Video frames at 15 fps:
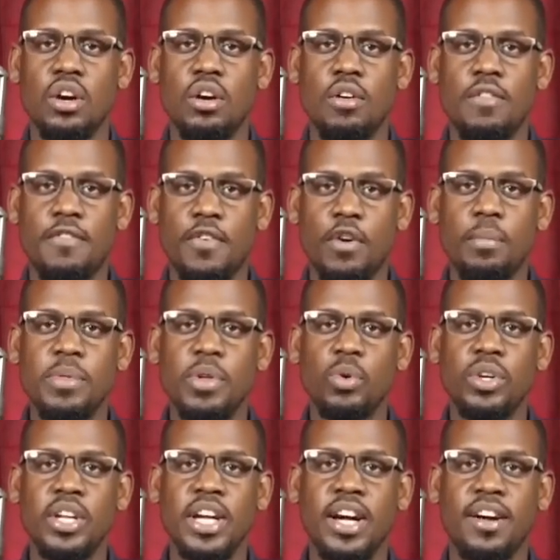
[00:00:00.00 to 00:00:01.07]
from the
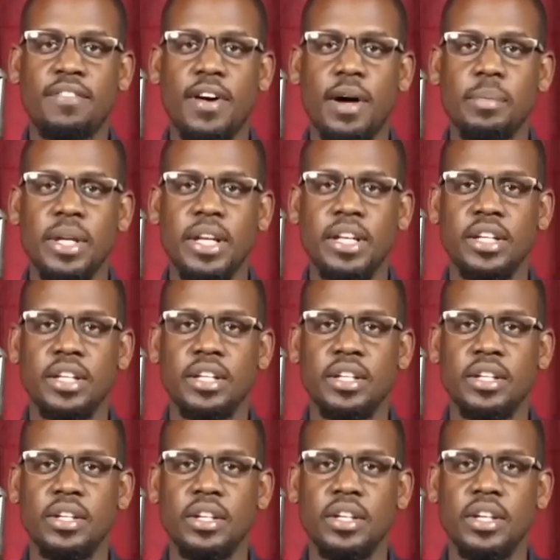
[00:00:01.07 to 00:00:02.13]
Odinga family.
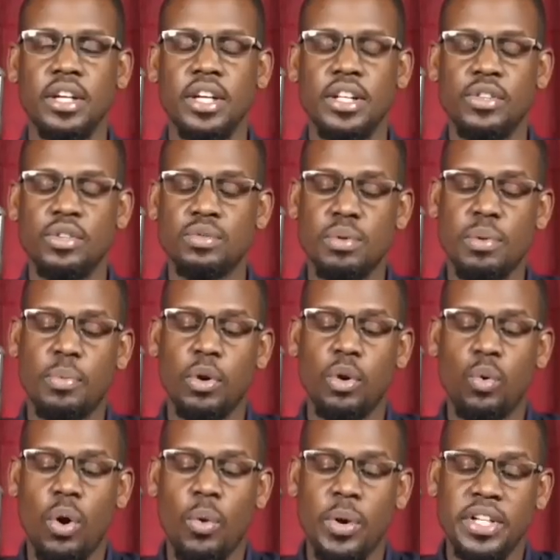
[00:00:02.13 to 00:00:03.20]
And those people
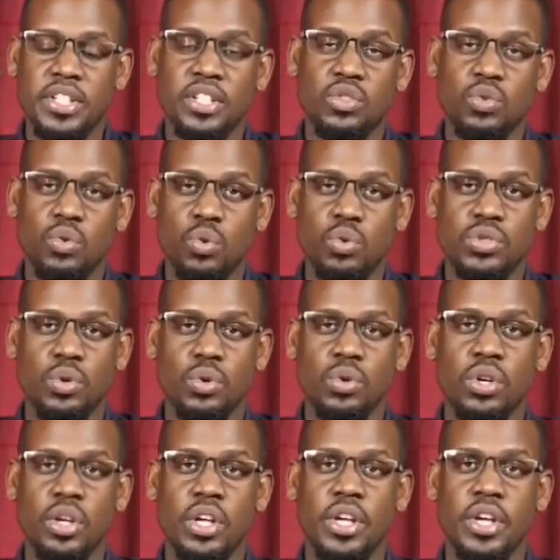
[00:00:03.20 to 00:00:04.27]
who are waiting to do so,
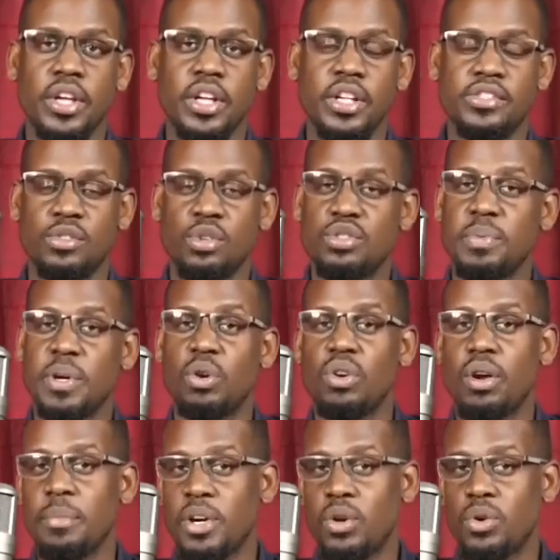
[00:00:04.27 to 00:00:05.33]
it's not
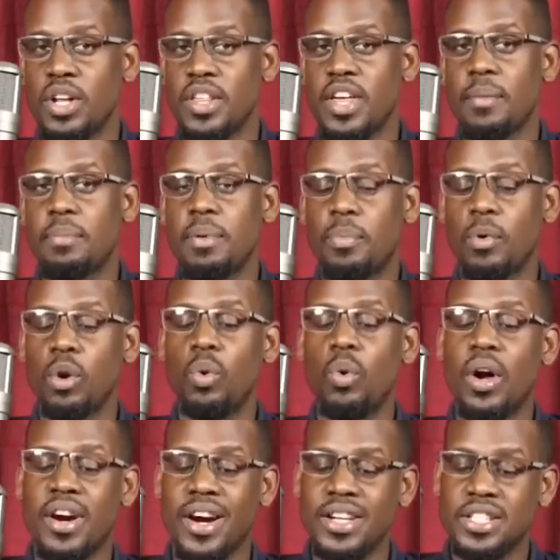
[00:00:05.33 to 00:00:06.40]
Miguna Miguna. There are people who are
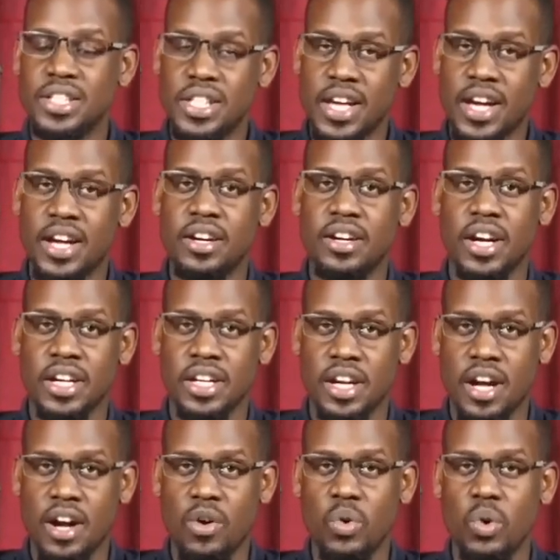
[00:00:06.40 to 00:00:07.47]
right there, right
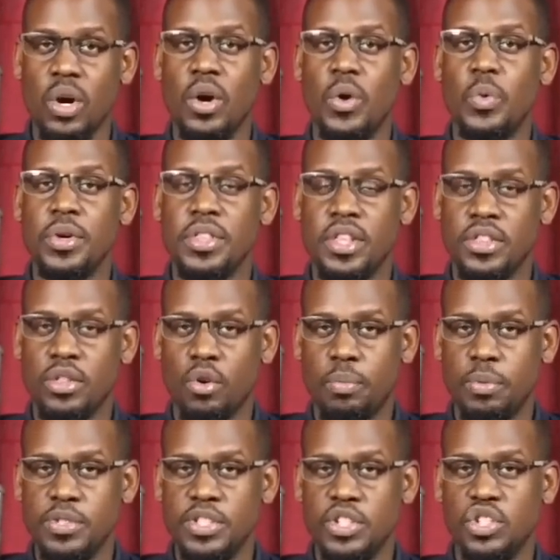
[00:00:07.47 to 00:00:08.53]
now, within the
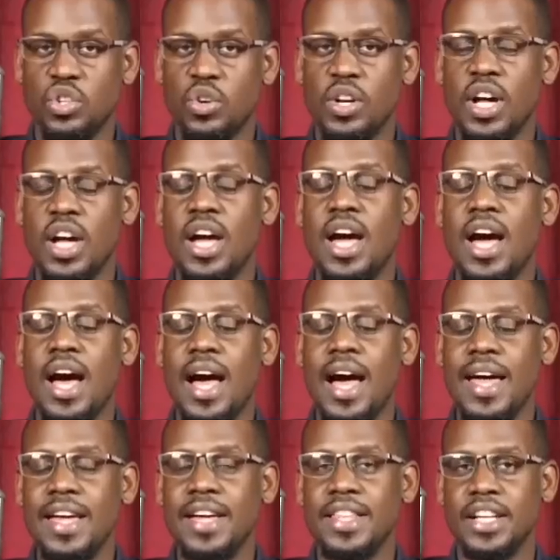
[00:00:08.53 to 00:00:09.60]
opposition,
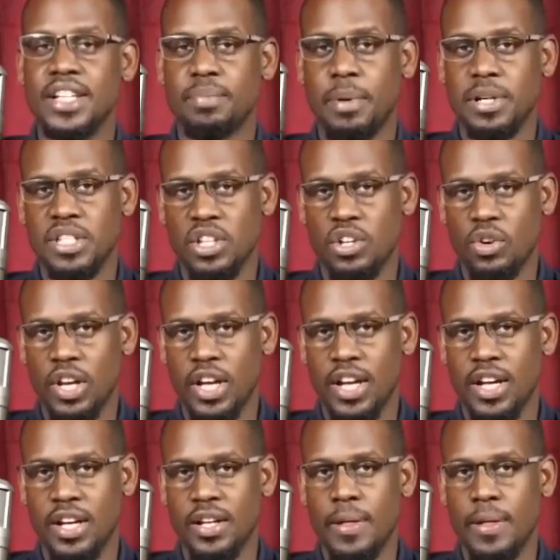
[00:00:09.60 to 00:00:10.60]
eyeing that particular